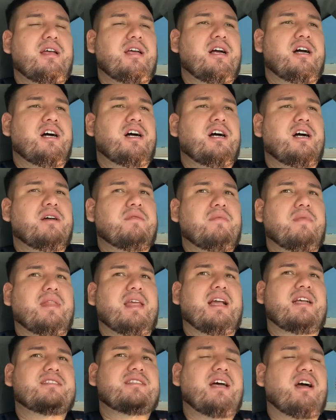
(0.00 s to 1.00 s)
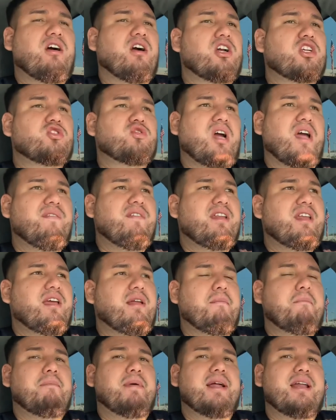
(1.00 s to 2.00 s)
Um, it's not hard driving
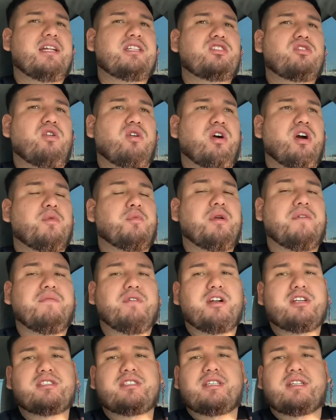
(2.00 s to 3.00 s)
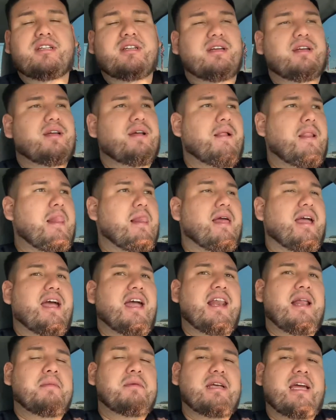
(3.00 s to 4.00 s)
it, but it's hard reversing.
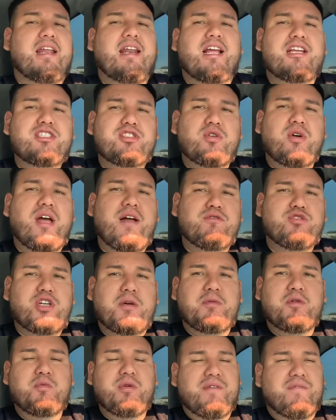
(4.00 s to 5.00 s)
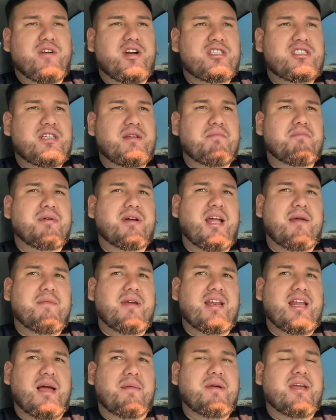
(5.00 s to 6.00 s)
And, I'm, and I still have trouble reversing, but I
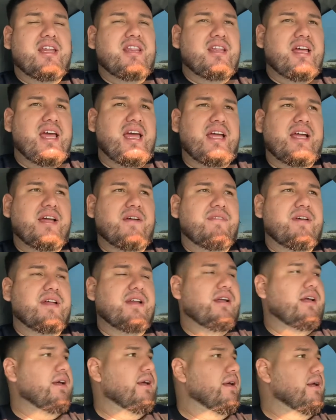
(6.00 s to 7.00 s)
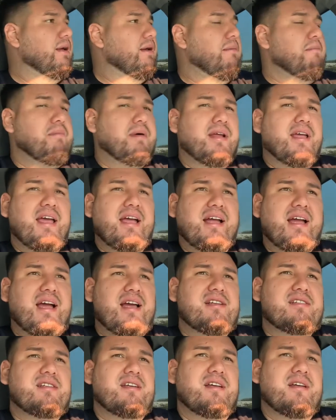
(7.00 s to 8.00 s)
mean, I'm getting the hang of it. But yeah, guys,